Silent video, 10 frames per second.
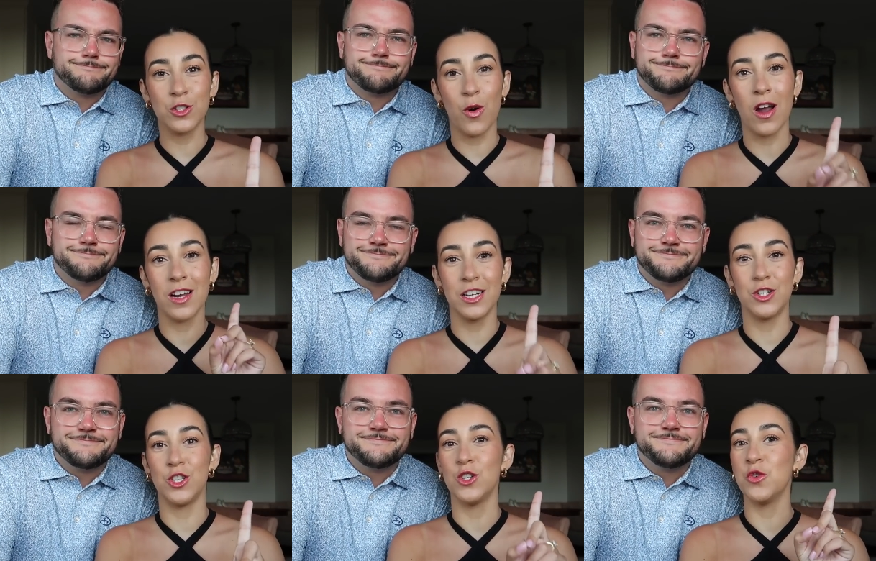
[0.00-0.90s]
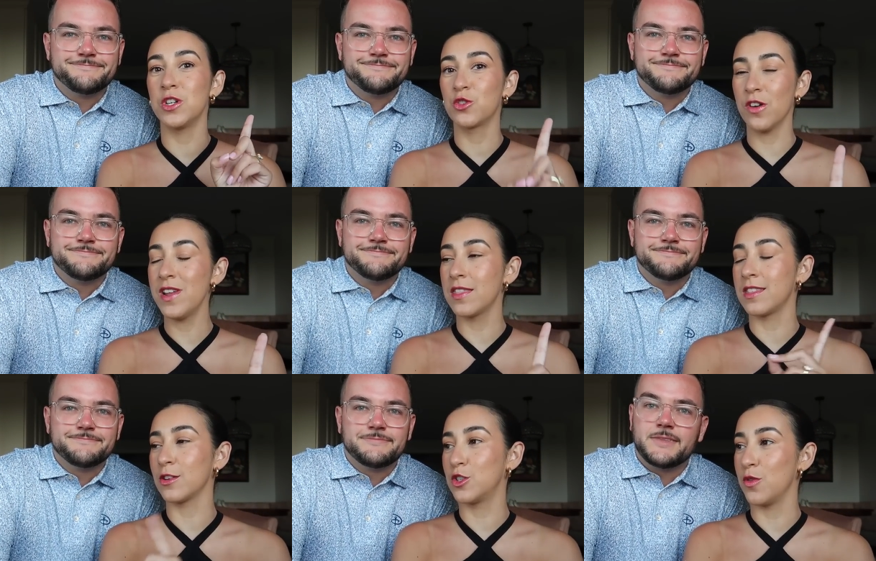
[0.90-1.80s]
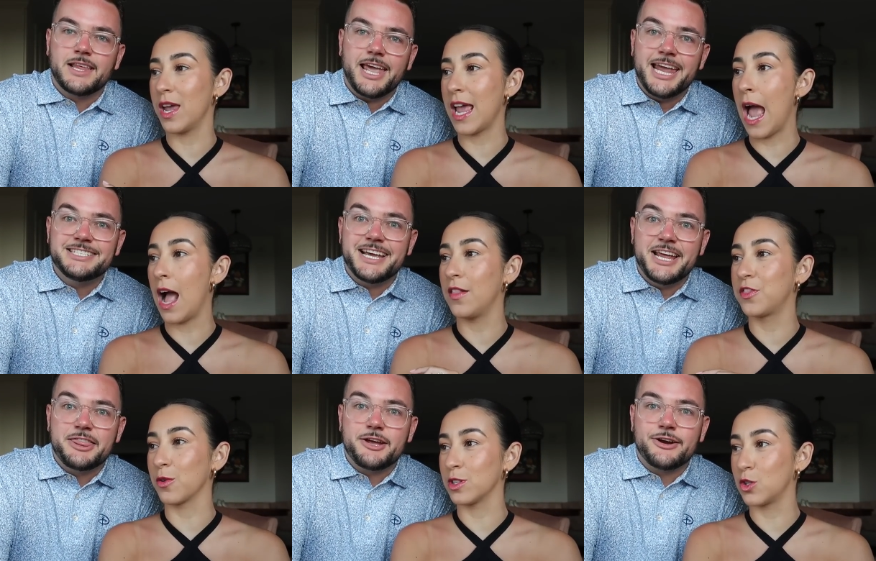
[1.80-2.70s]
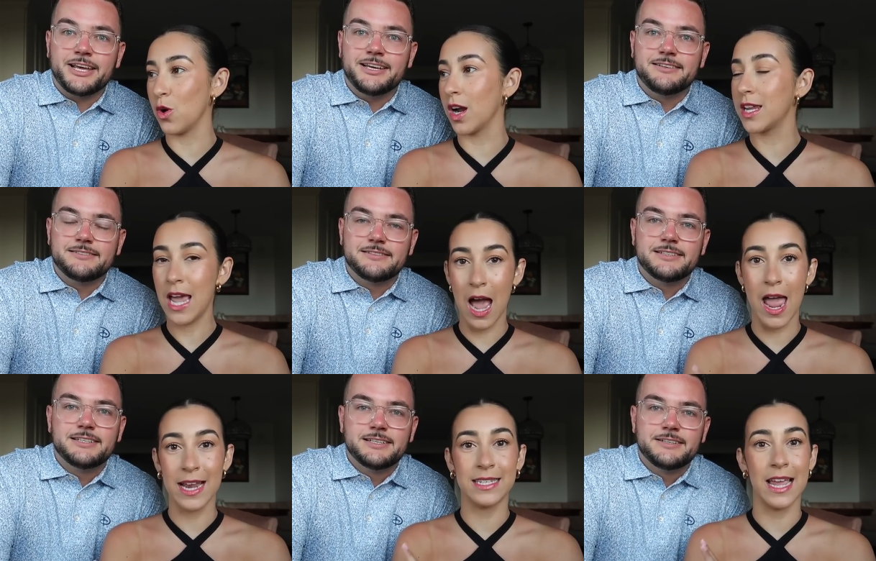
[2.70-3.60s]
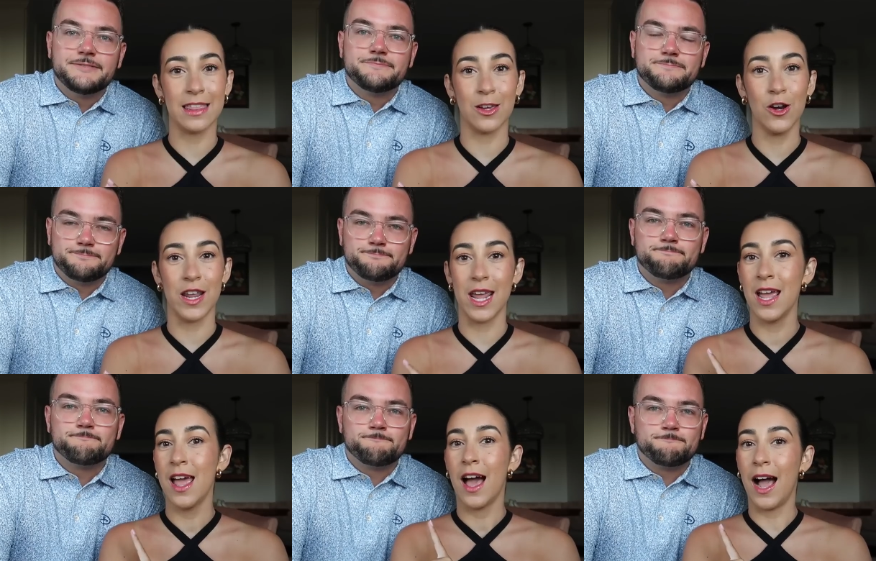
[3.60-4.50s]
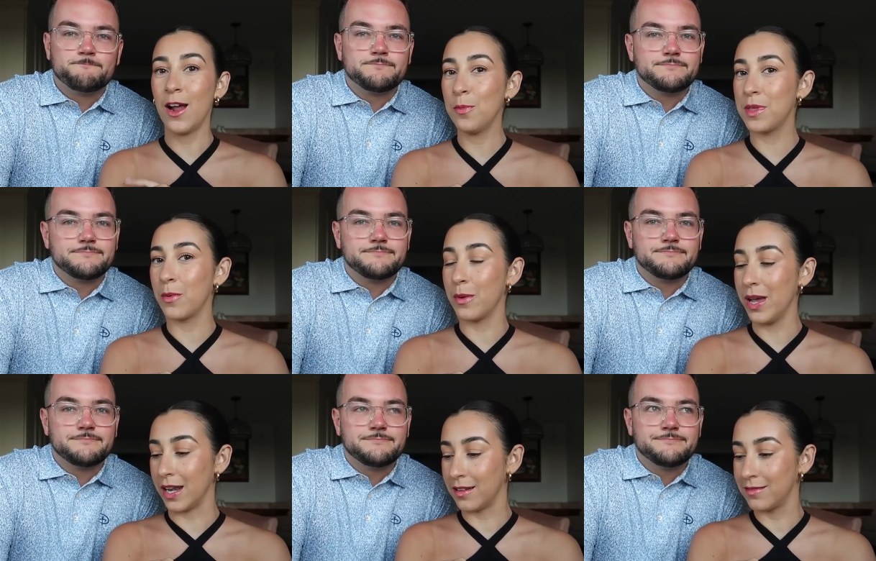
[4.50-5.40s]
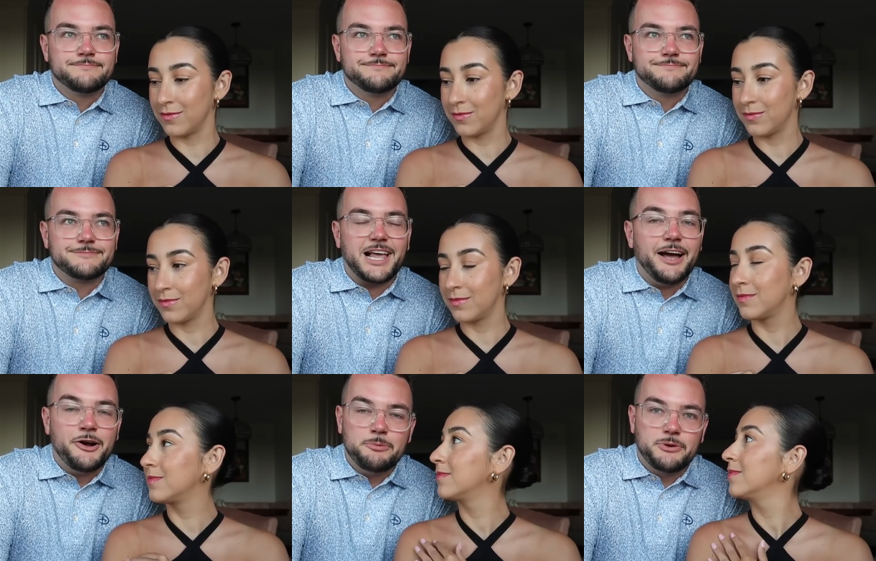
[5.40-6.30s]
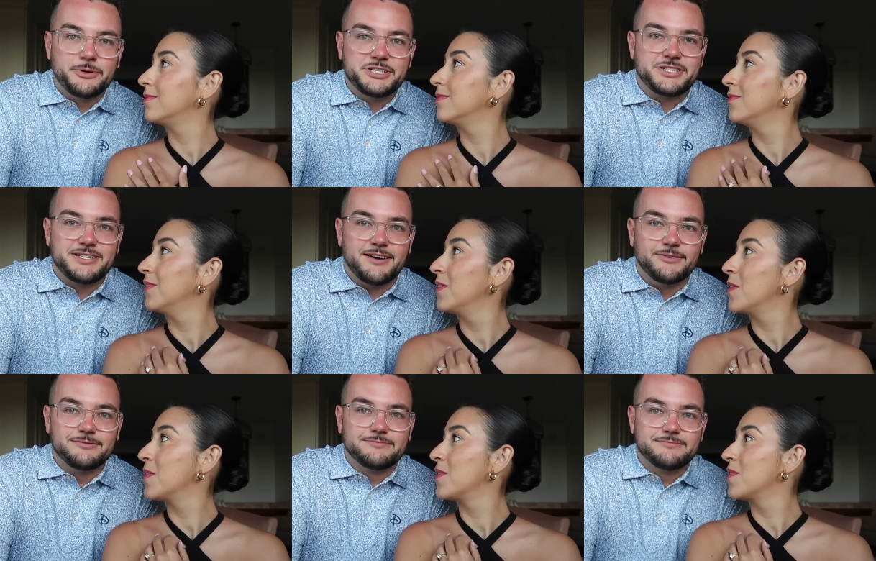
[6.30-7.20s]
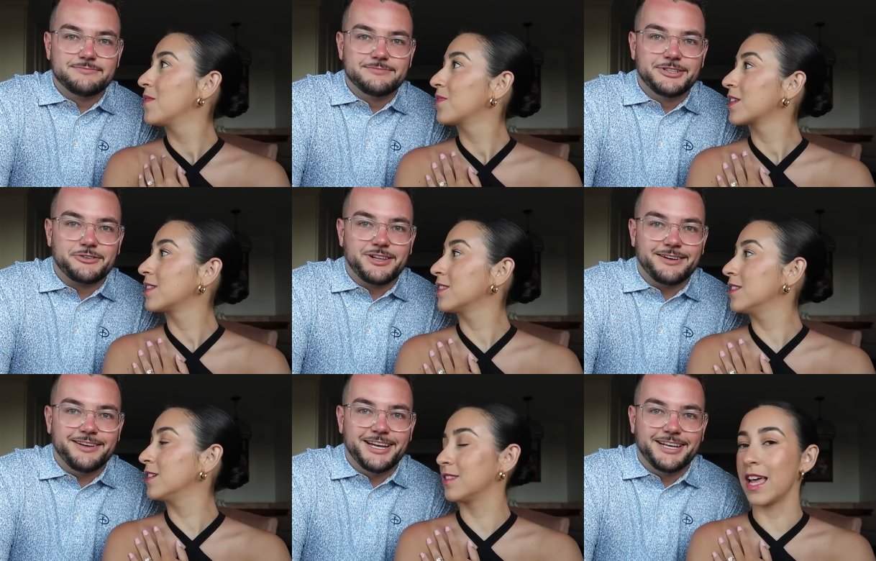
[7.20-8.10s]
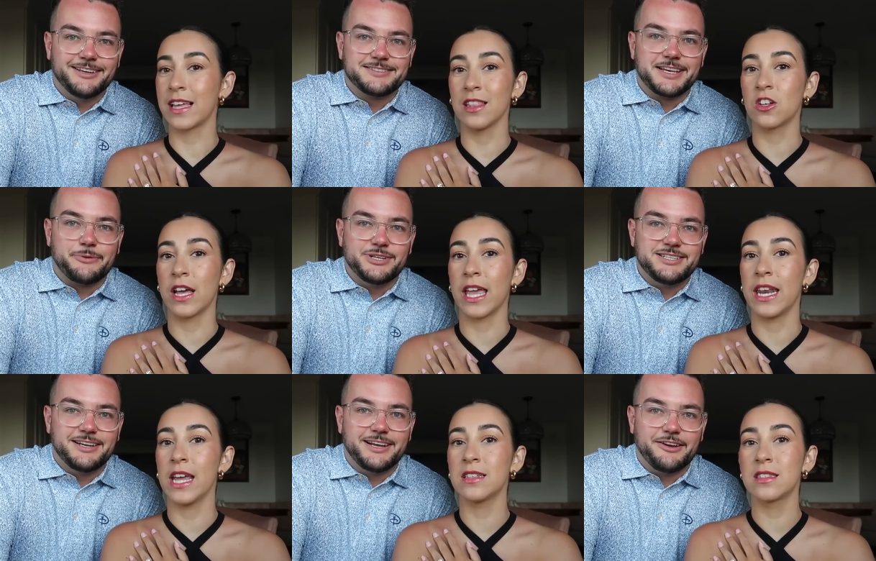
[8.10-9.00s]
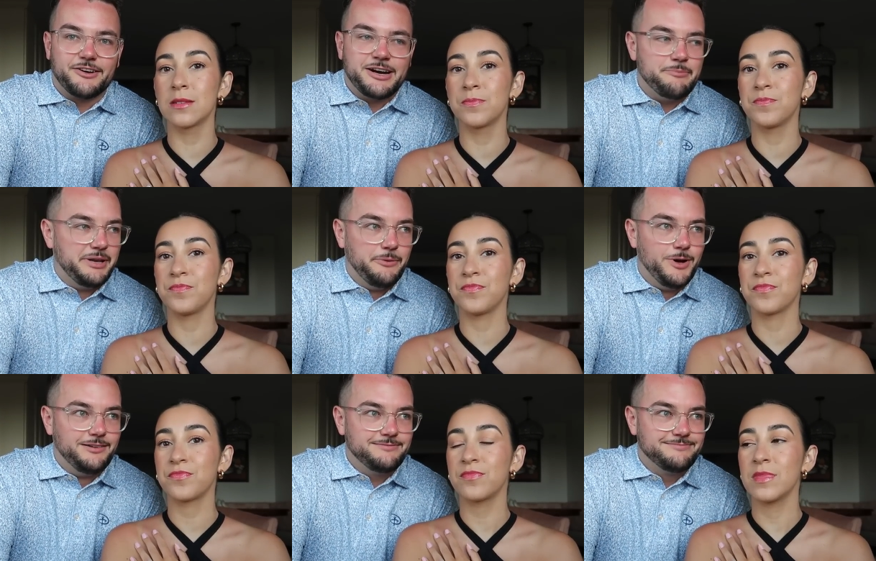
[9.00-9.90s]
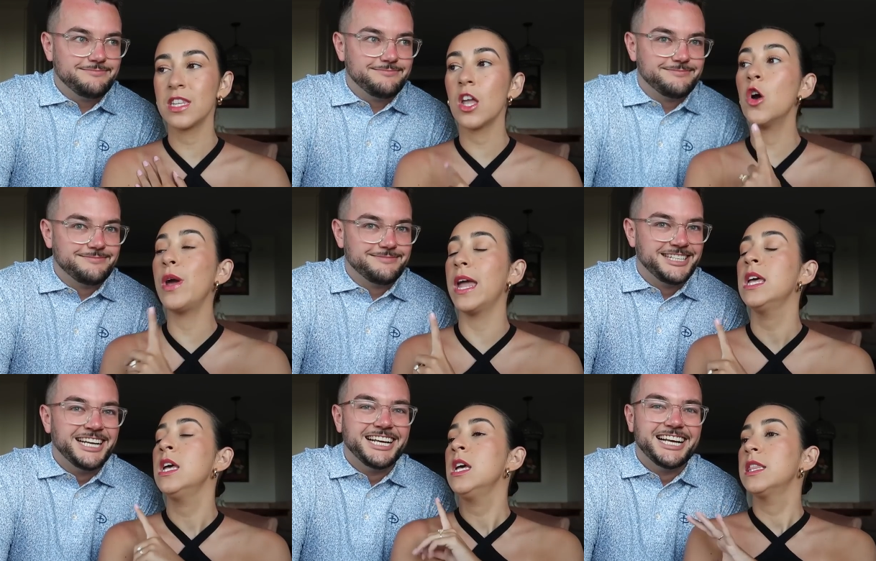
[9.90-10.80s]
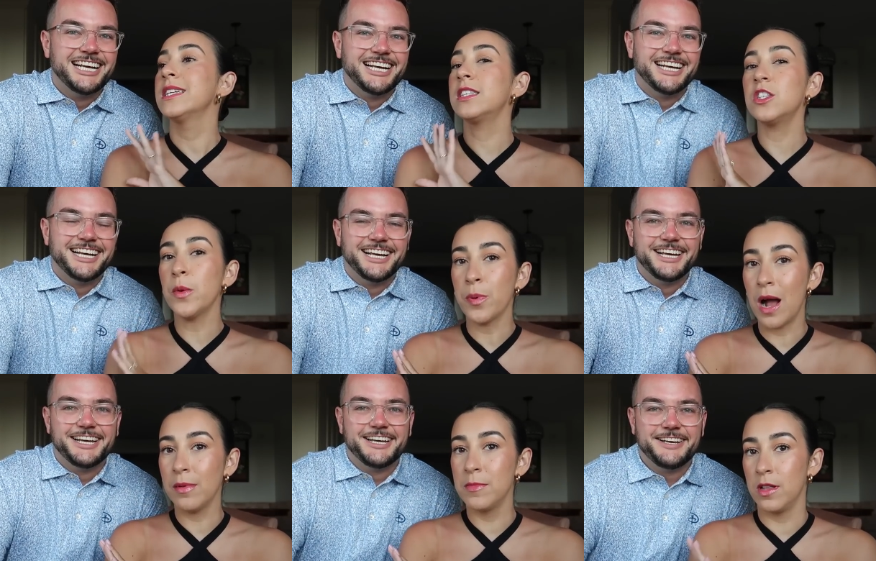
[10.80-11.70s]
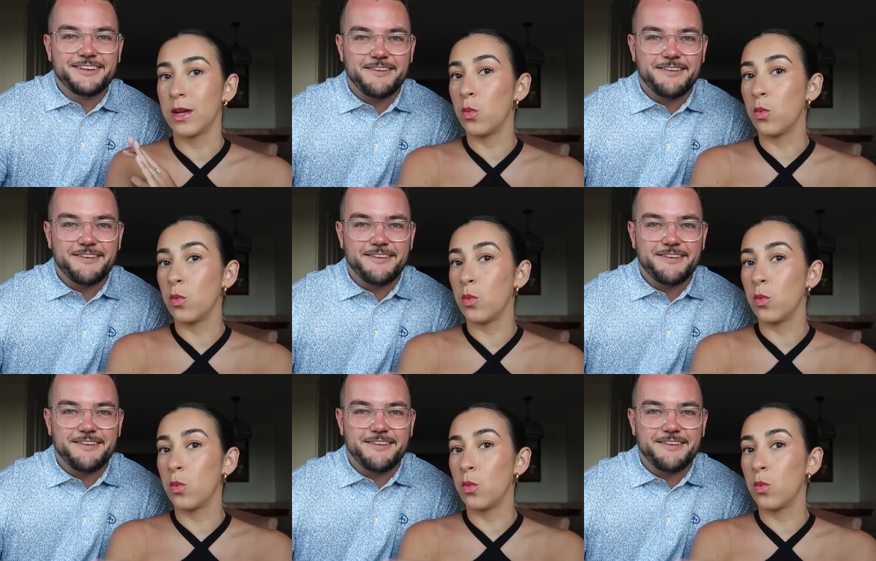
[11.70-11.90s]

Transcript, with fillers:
Speaker 1: also are gonna do trivia that they're doing eight at the resort. Yeah, eight to eight thirty. I hope that we win.
Speaker 2: I hope that we just don't look like L idiots like, like, like we idiots. did at your company one.
Speaker 1: Okay. This is the problem though. Like